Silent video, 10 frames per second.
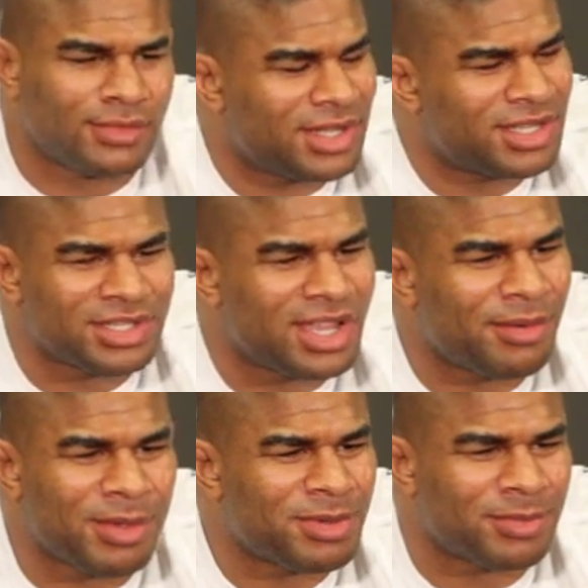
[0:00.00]
It just
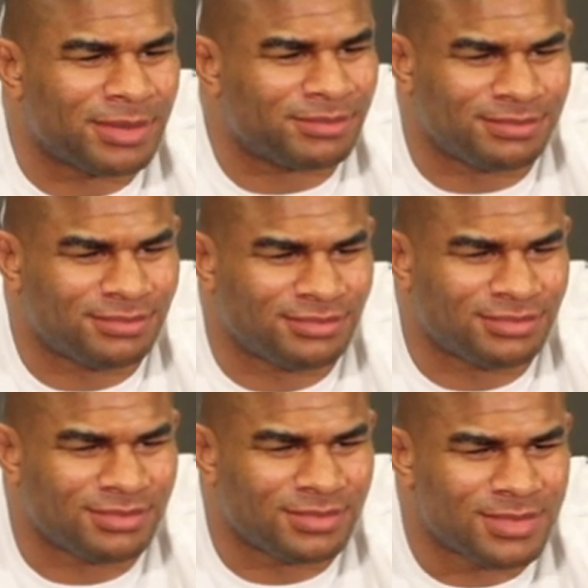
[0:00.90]
came up to me.
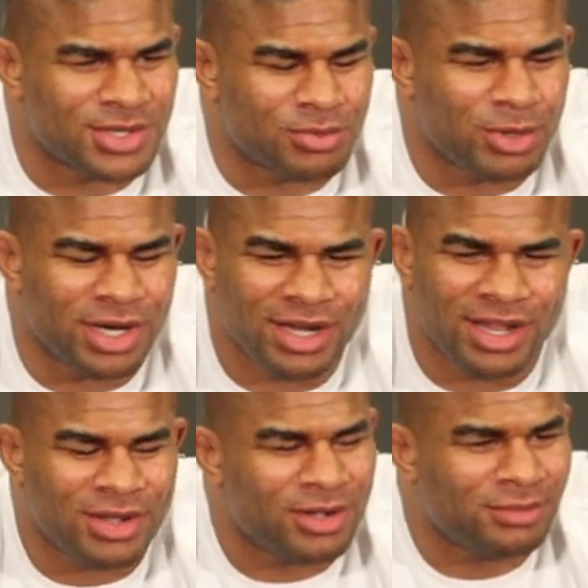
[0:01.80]
It's weird,
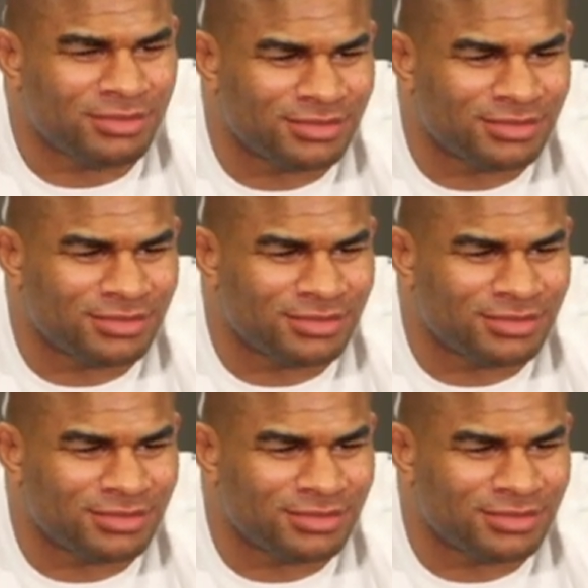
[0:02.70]
I know.